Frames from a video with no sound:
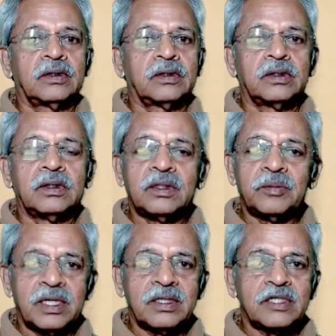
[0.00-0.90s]
And in
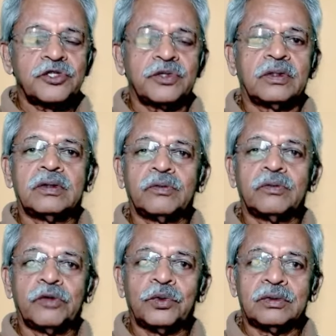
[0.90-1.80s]
my next
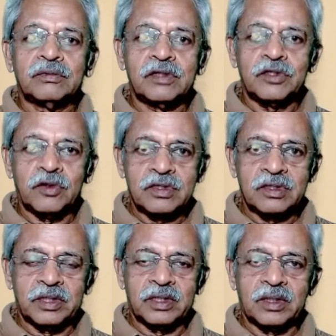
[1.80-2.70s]
video, we'll talk
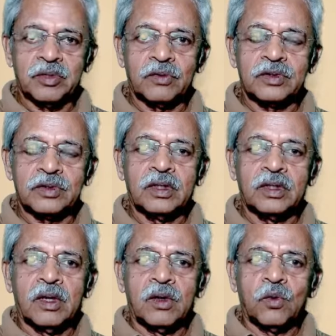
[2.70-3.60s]
something about
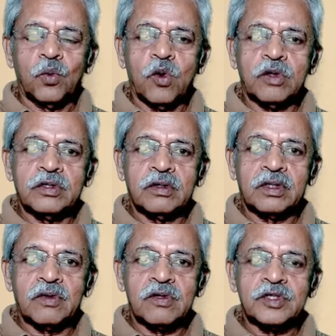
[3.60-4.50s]
what are the
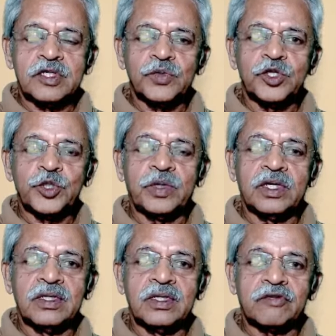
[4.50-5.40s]
causes which may
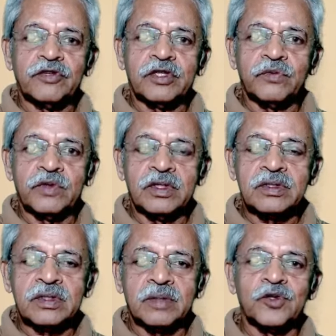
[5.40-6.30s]
interfere with this
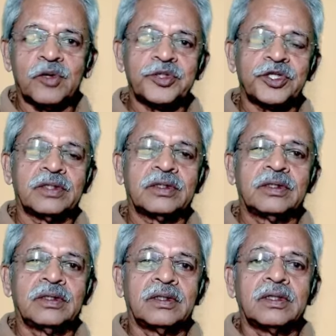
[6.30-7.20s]
absorption
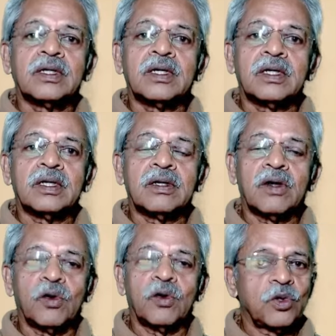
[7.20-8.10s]
and how
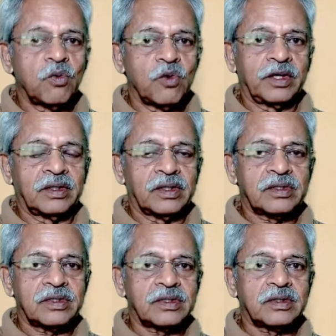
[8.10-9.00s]
to avoid that
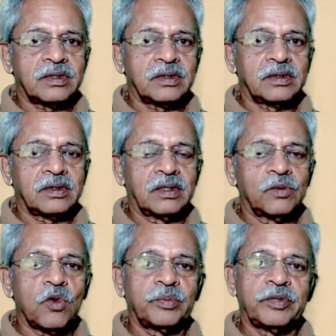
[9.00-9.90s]
and
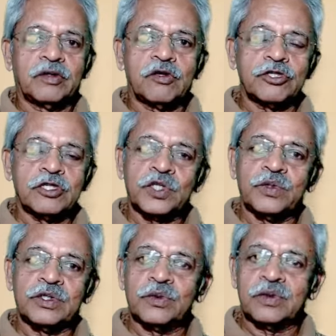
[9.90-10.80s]
what precautions we
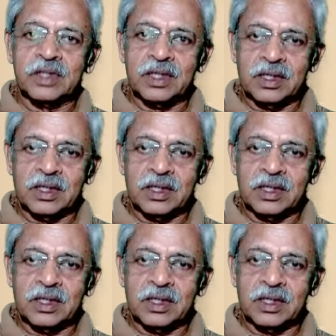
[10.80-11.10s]
should take.